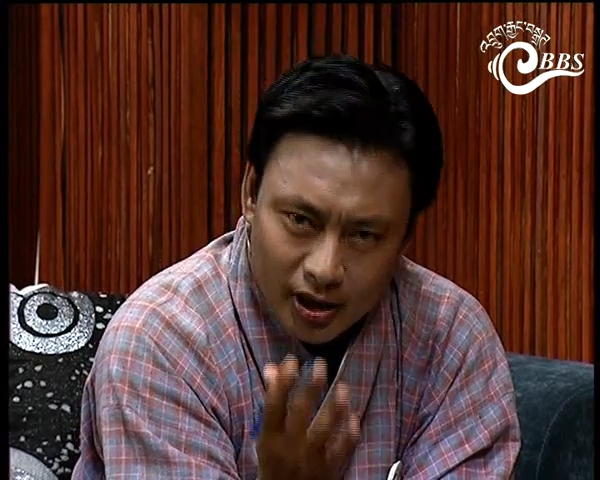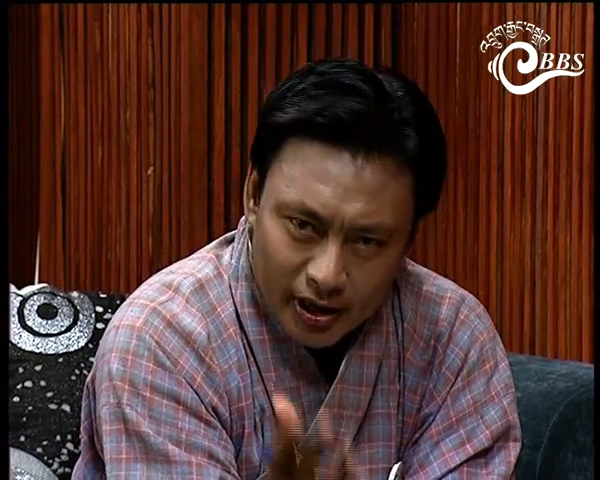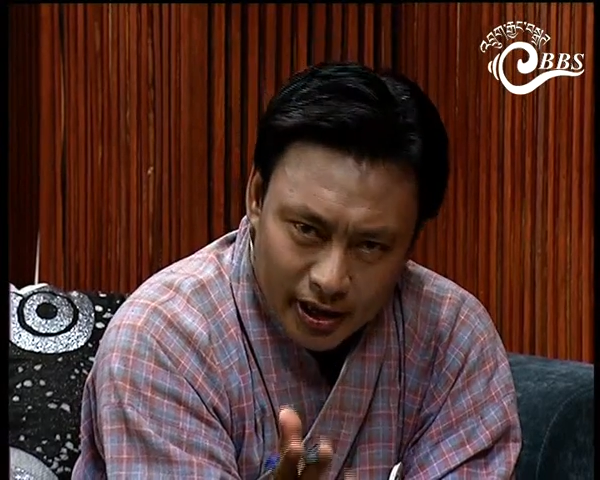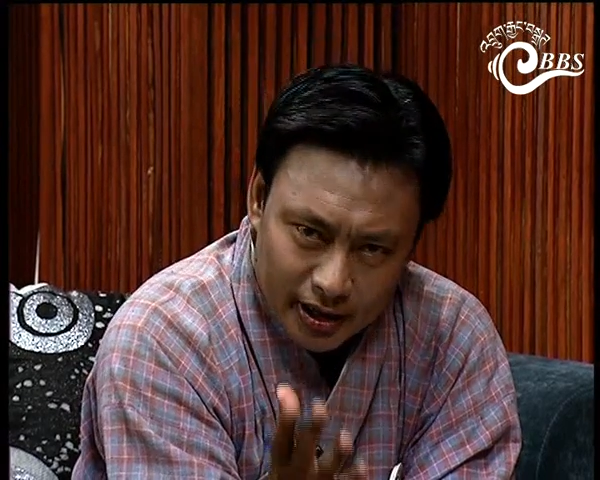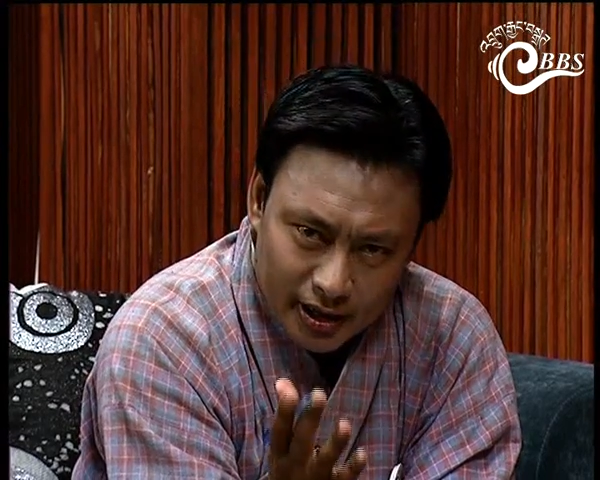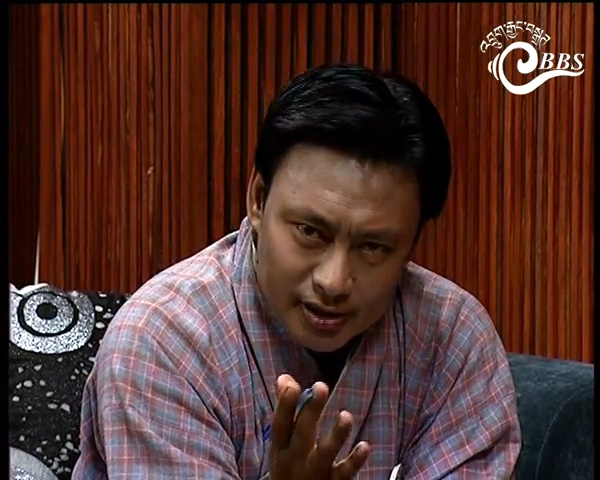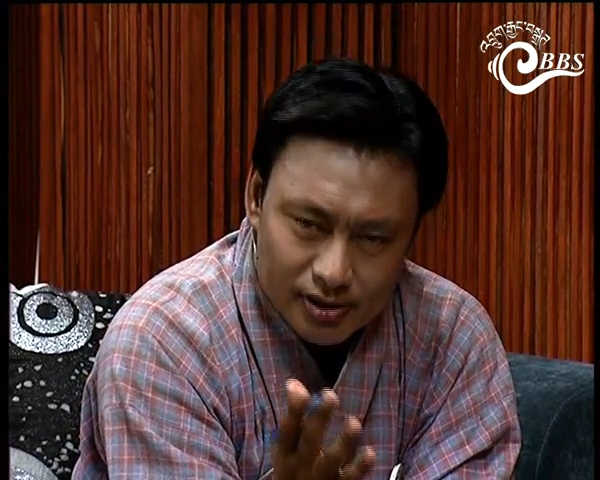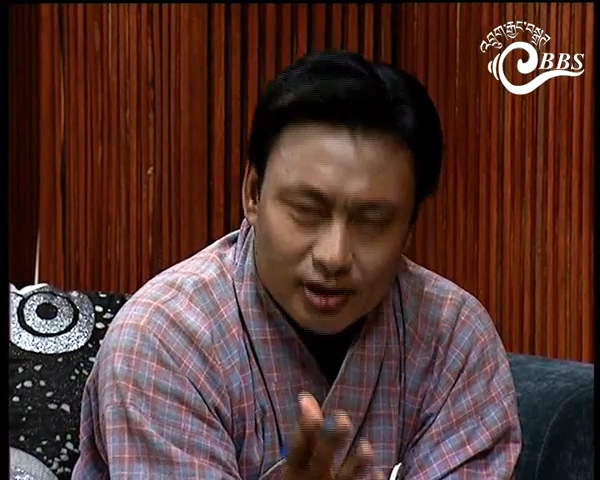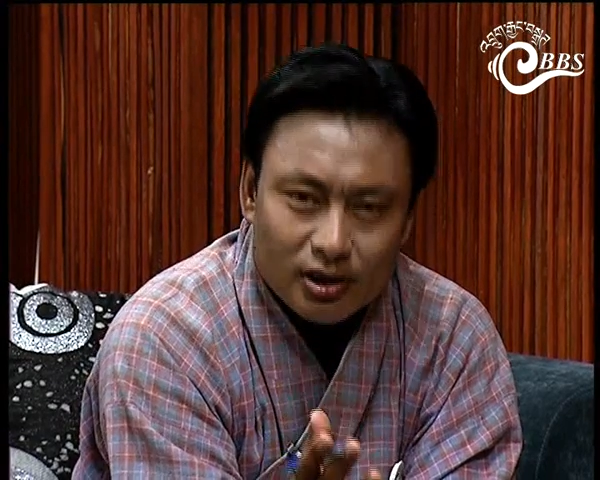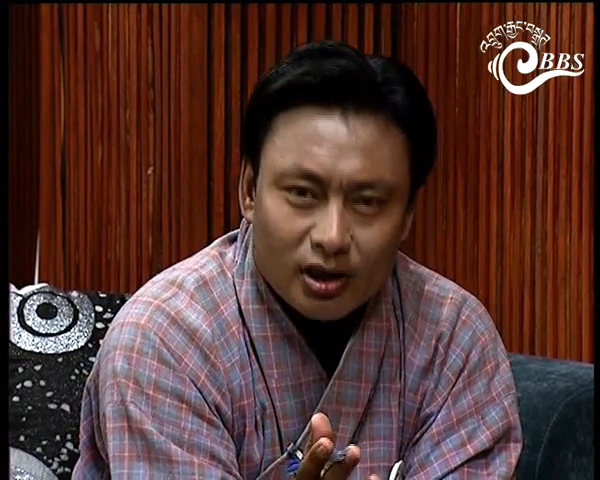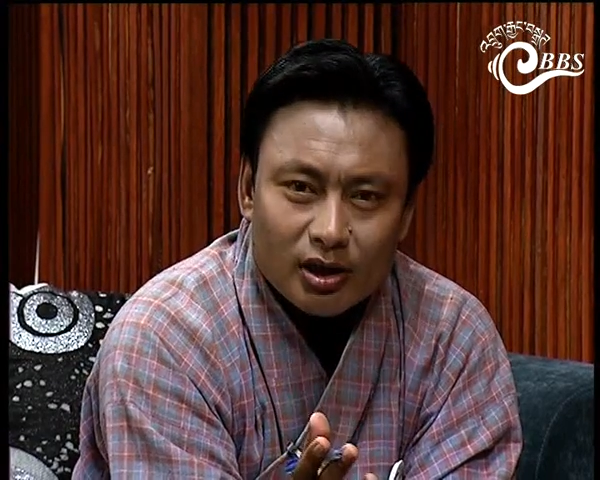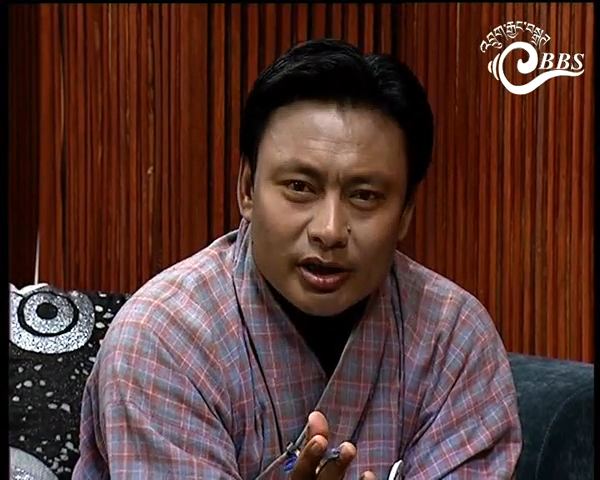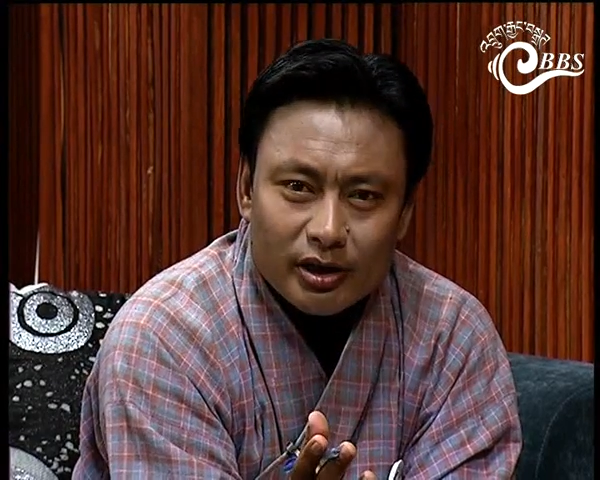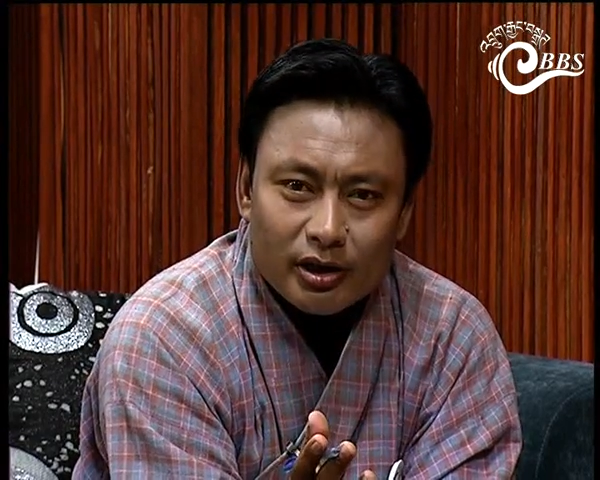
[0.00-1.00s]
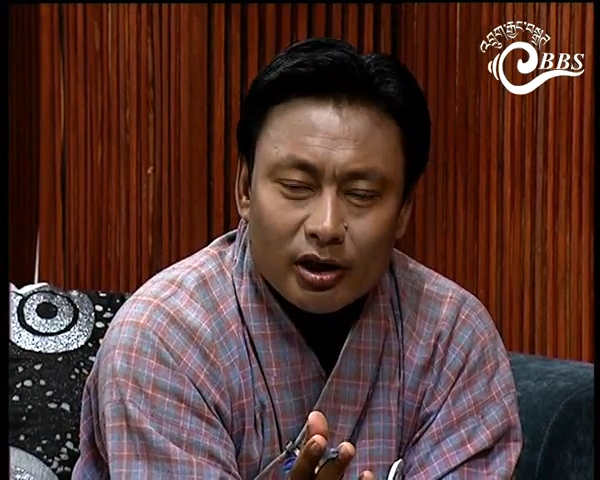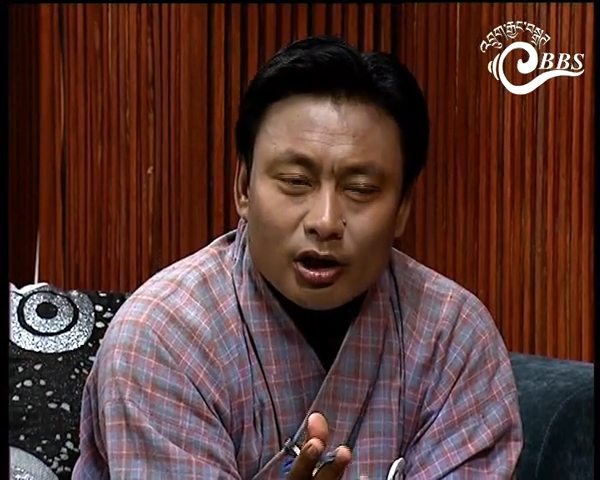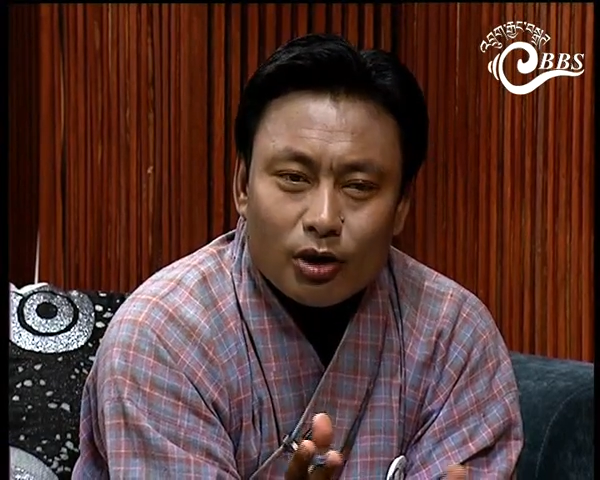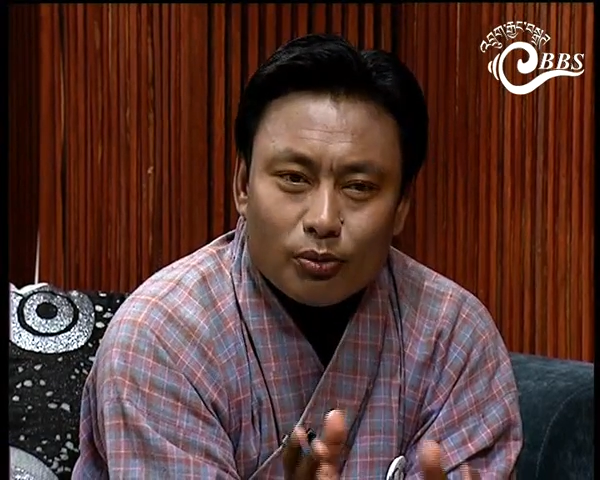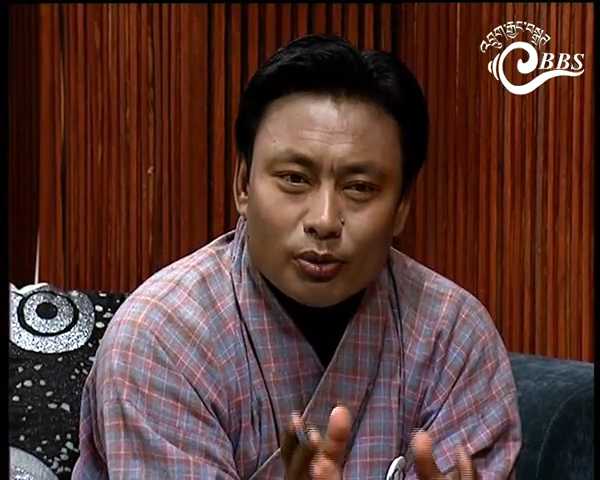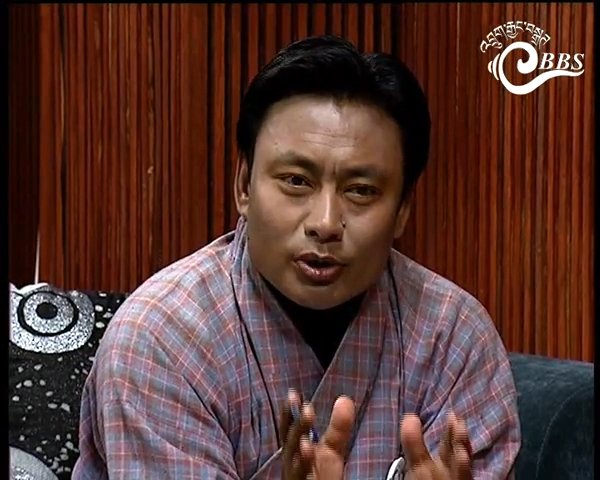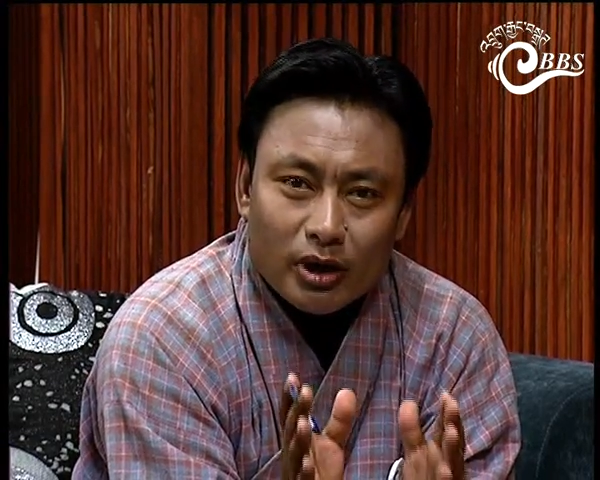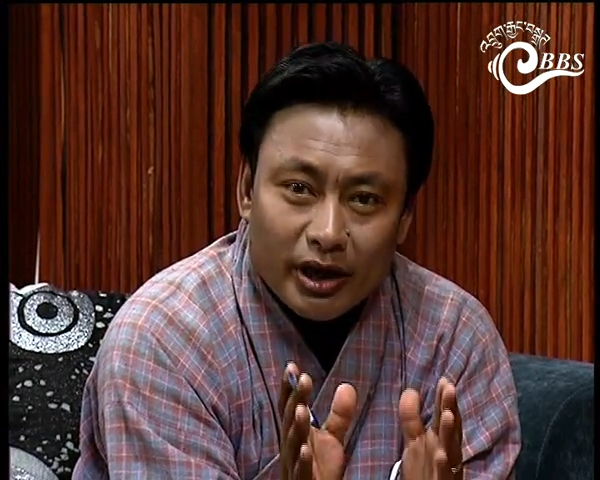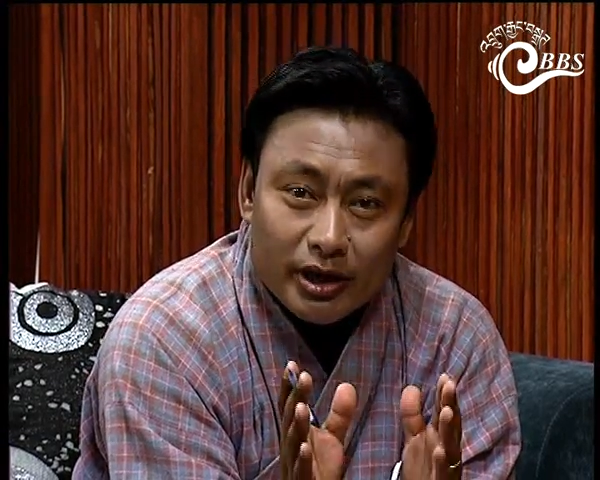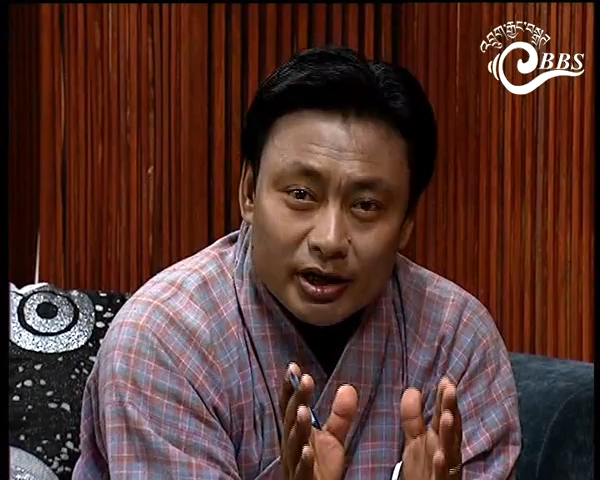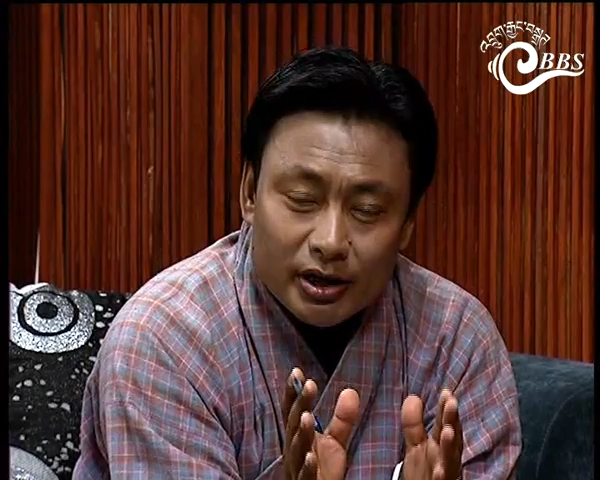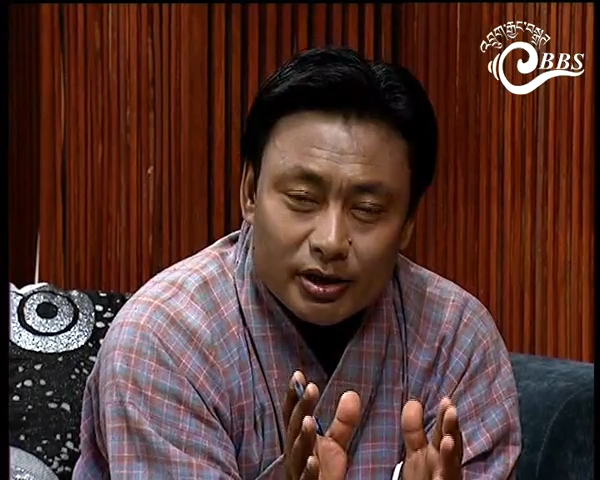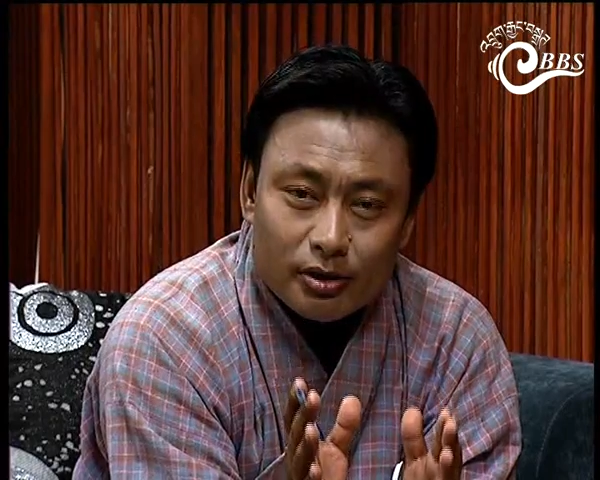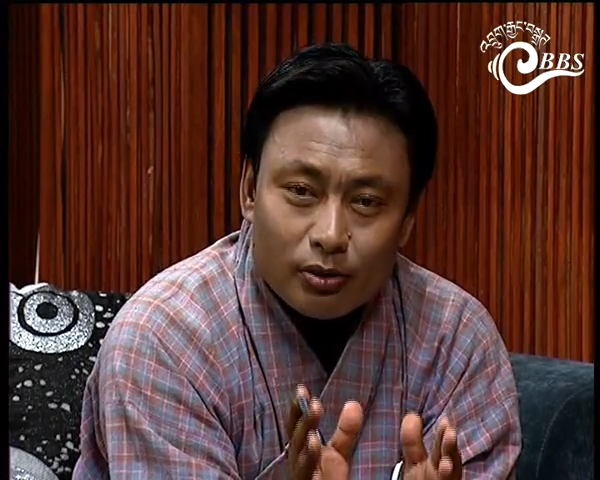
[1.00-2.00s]
And as said earlier, we
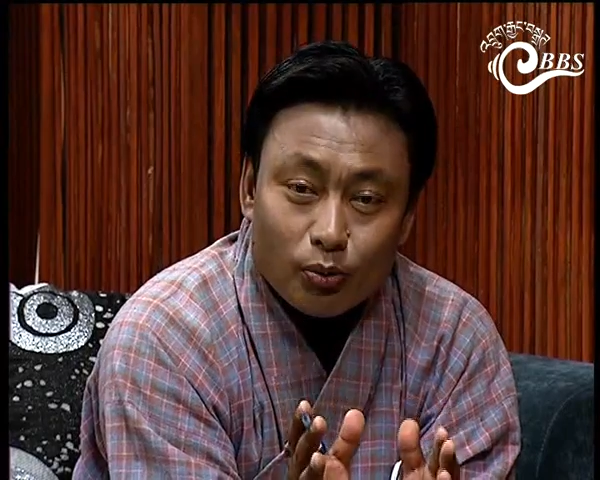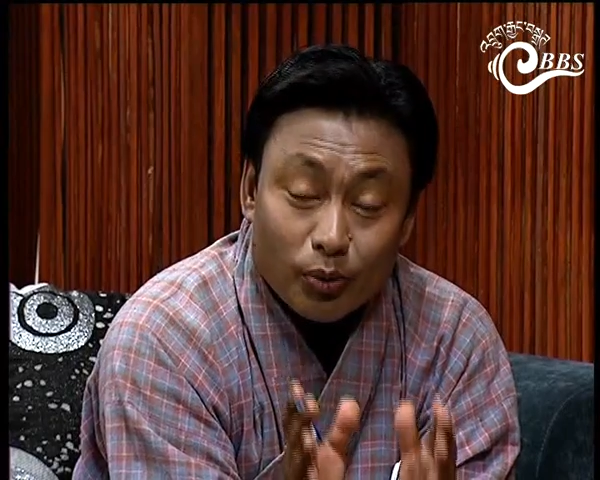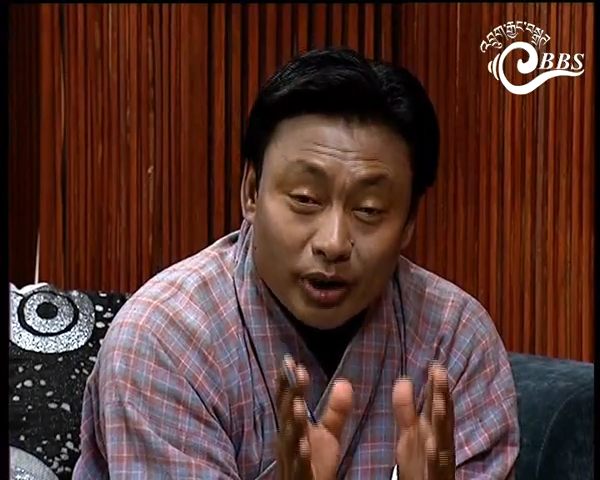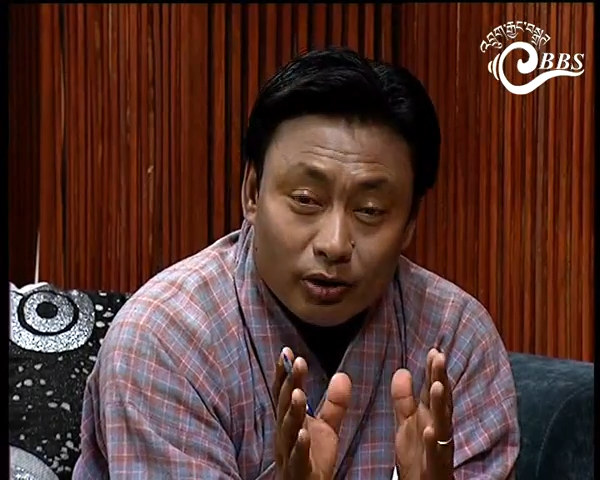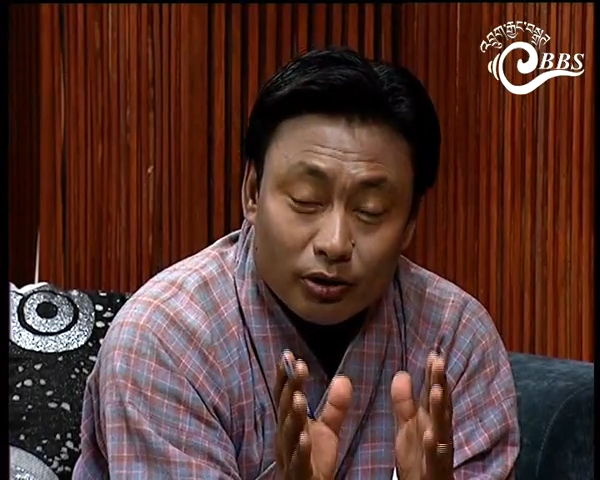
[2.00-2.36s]
are